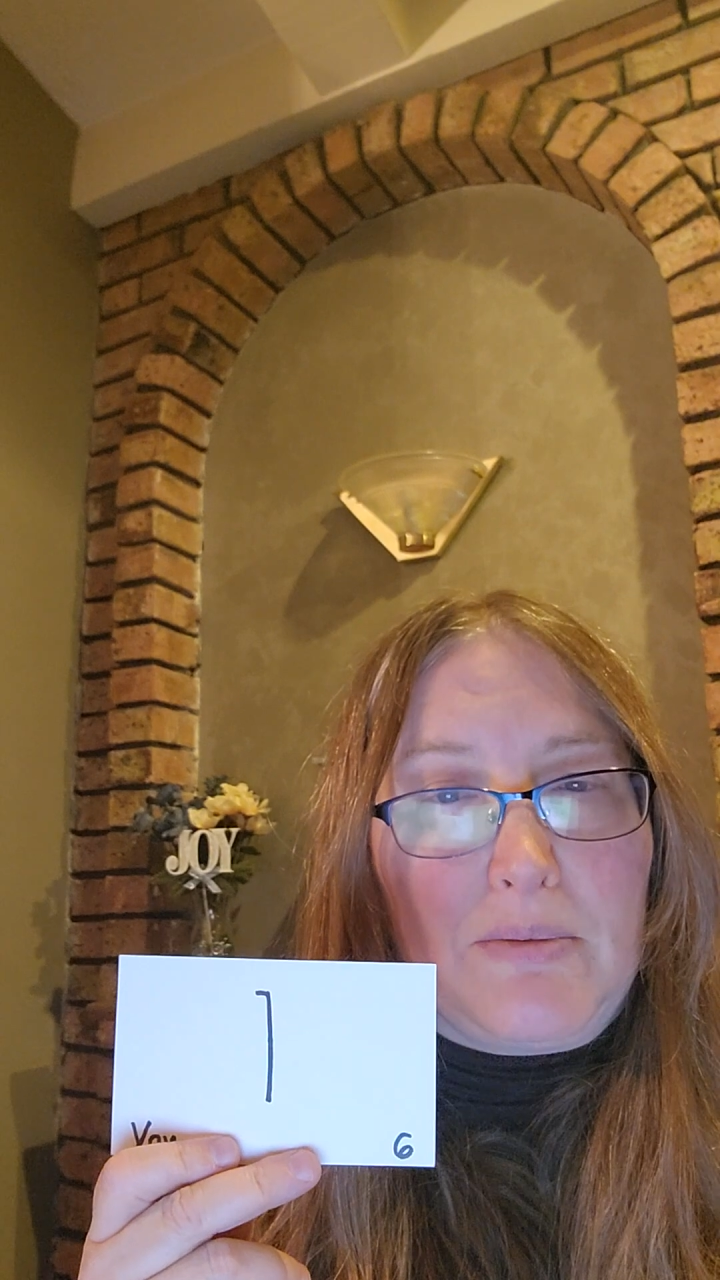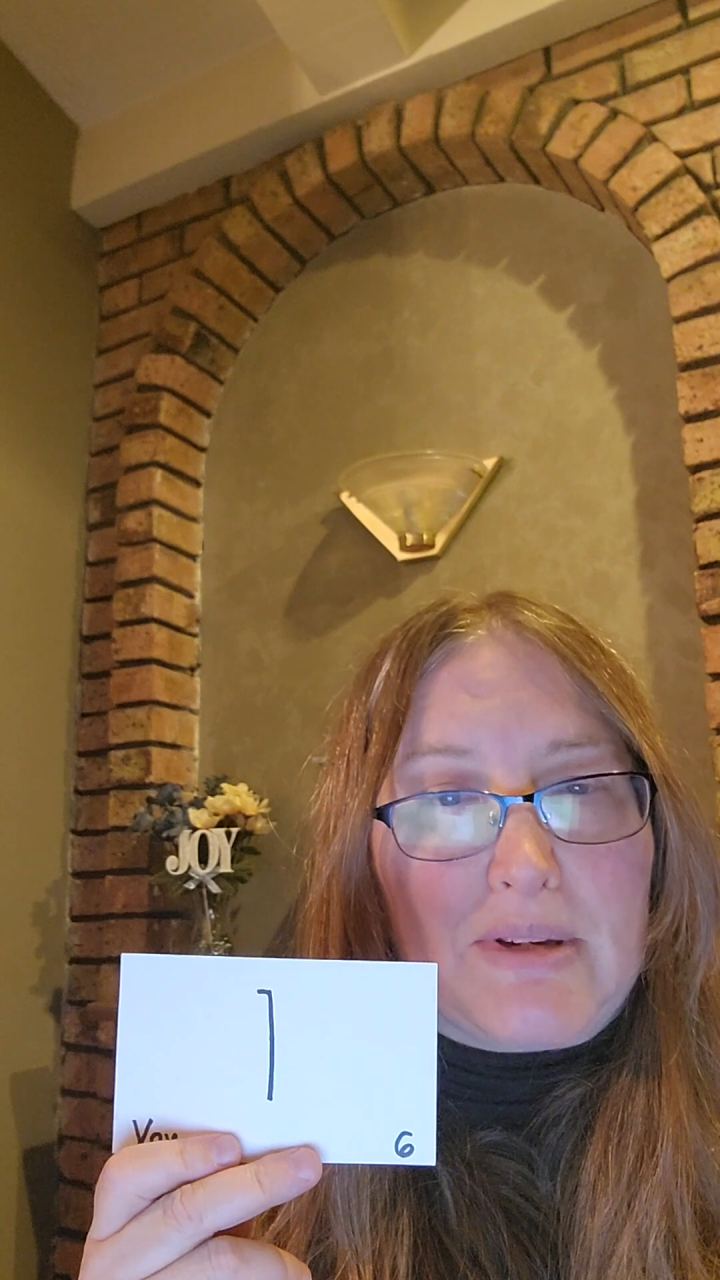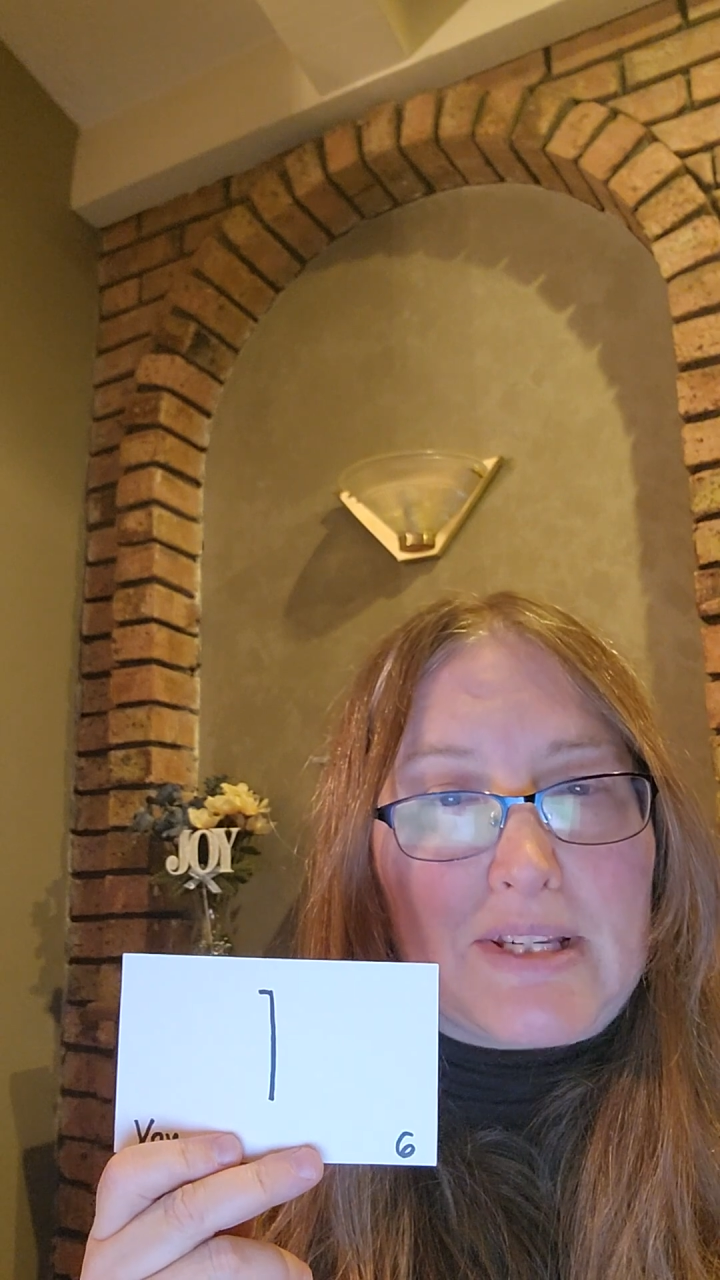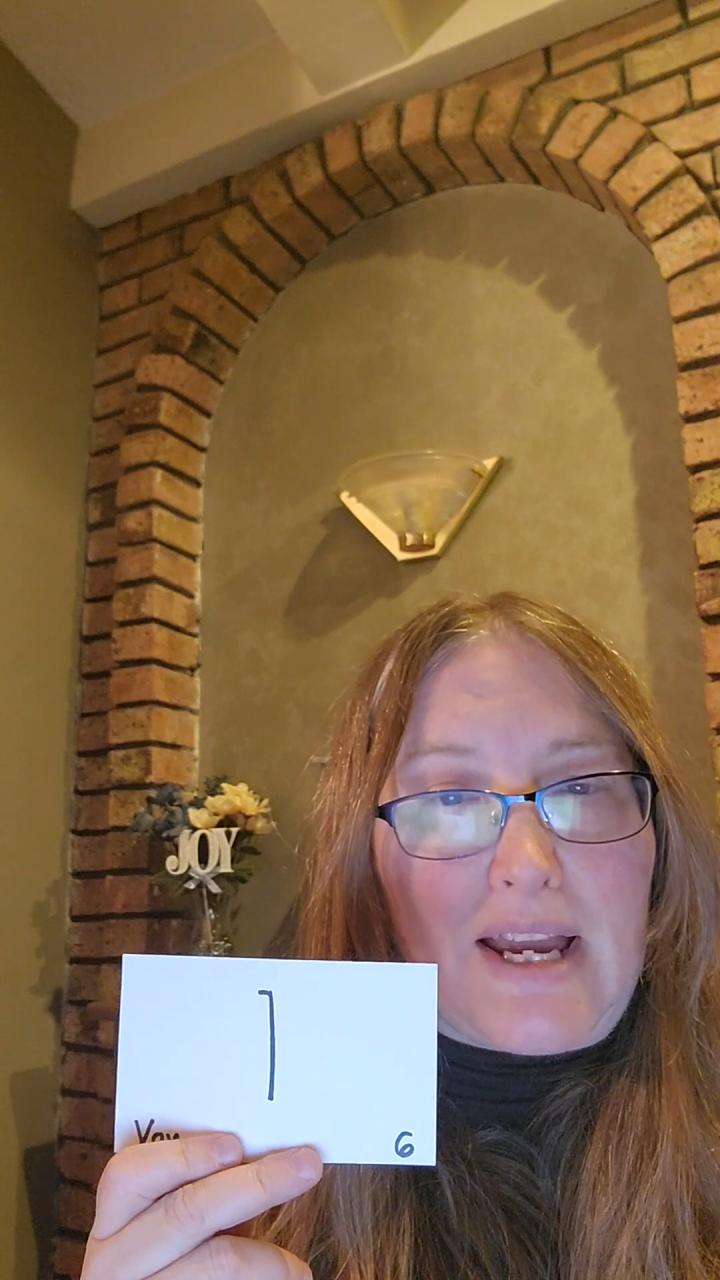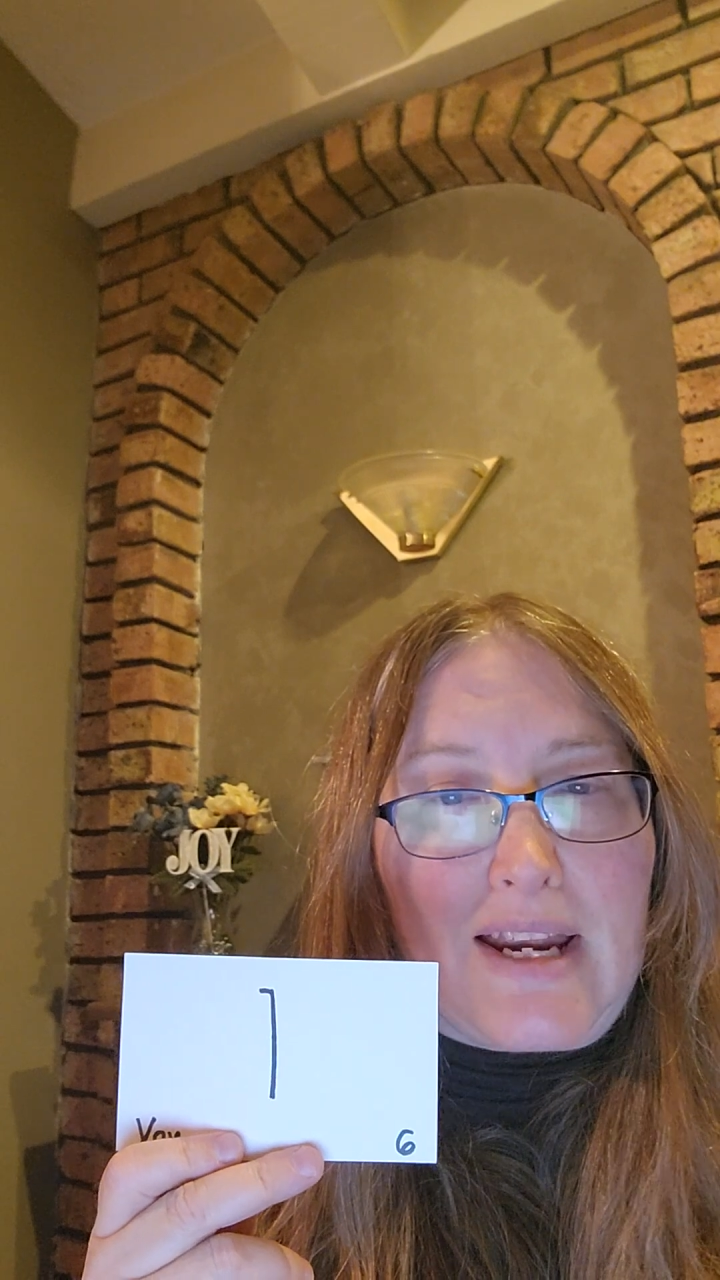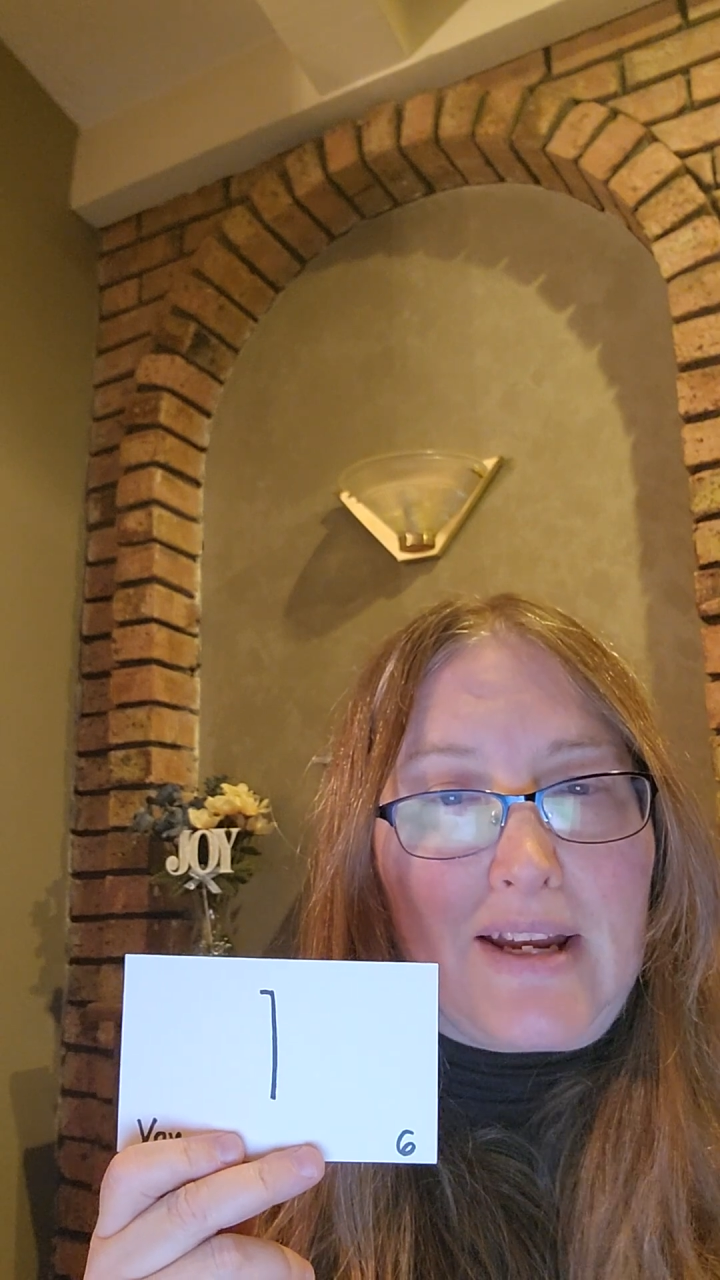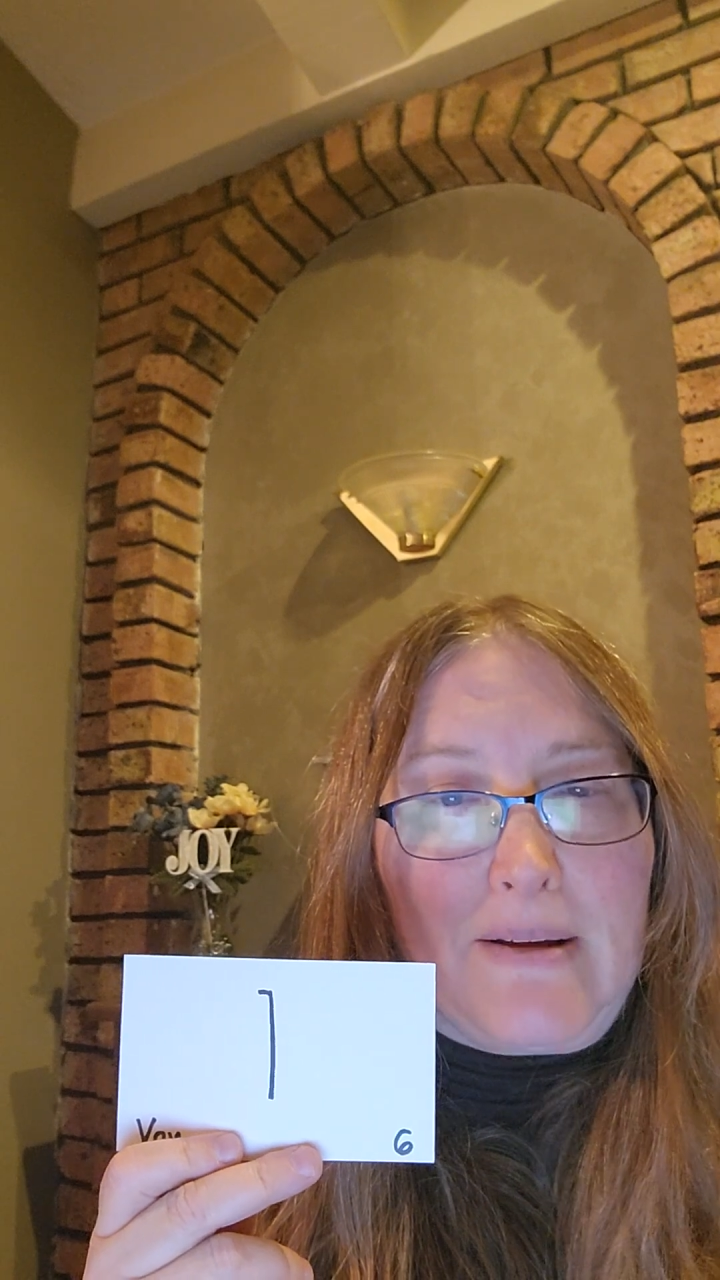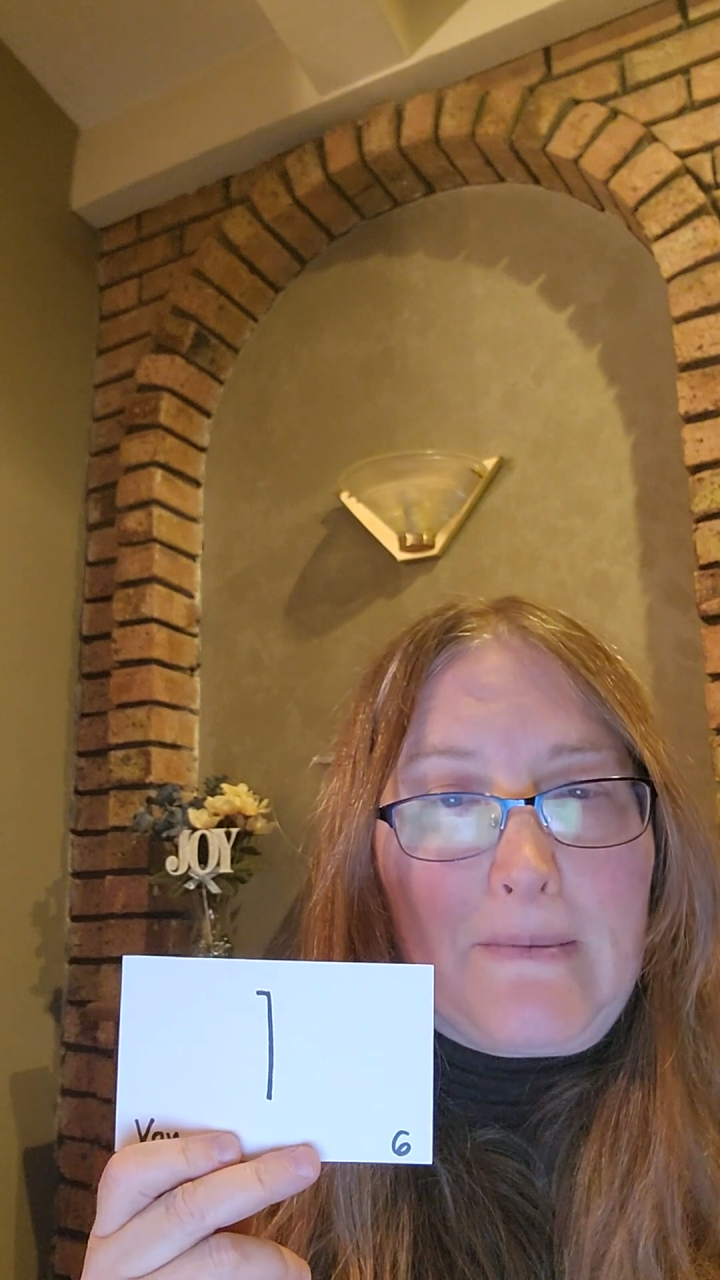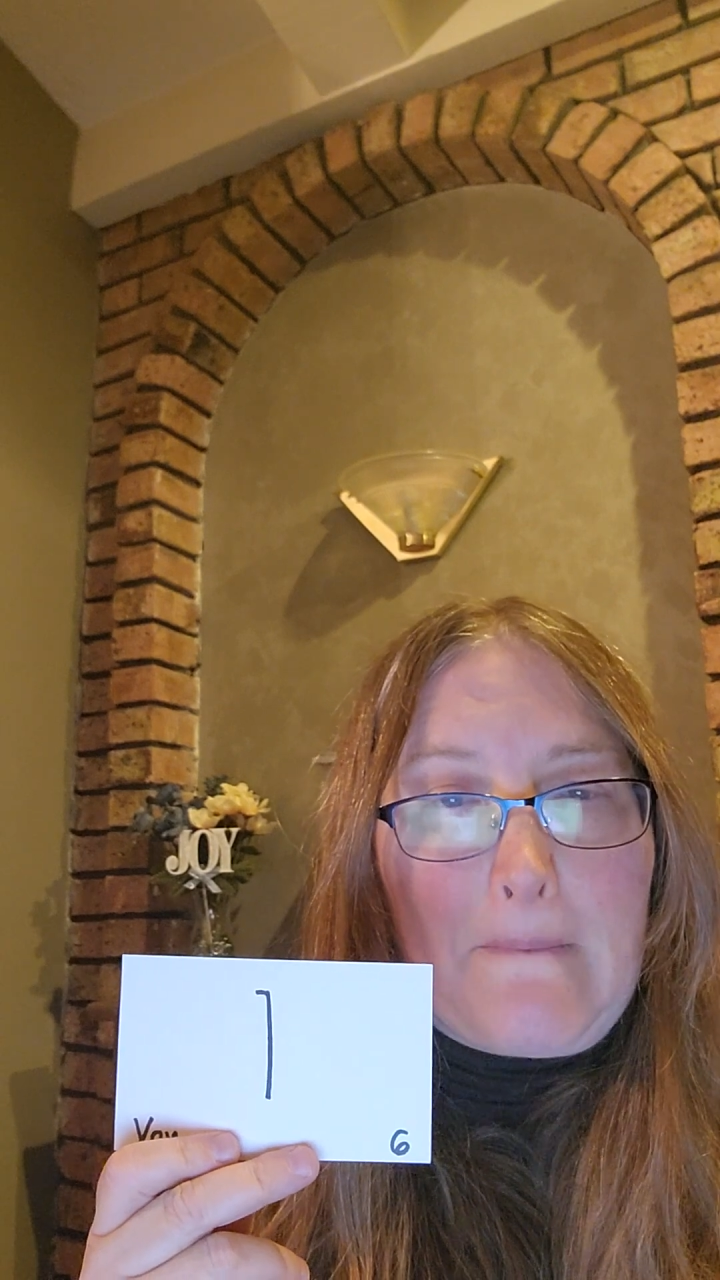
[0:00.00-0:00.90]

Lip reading: Messiah.